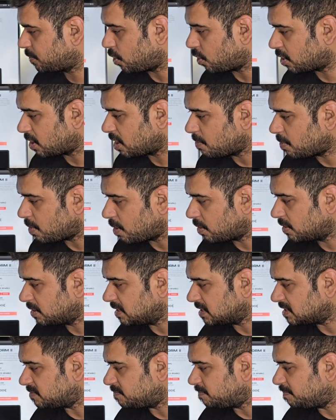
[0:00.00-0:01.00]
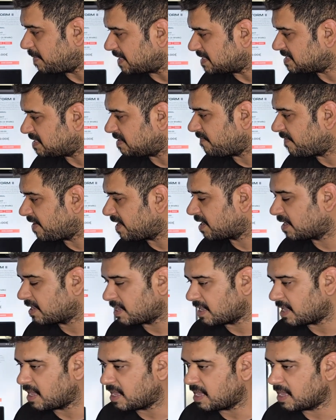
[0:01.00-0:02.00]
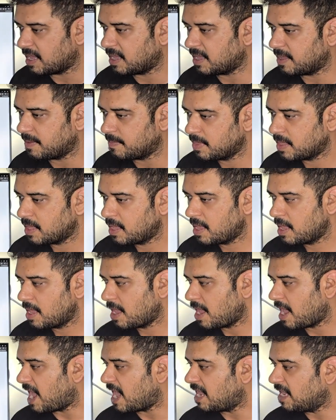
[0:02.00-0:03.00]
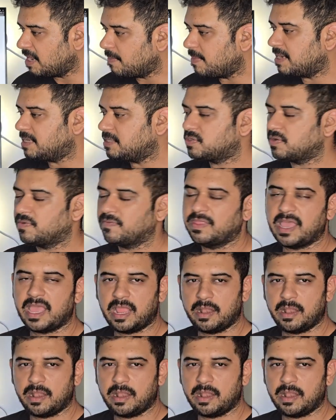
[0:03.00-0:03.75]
talking about the specific elements of the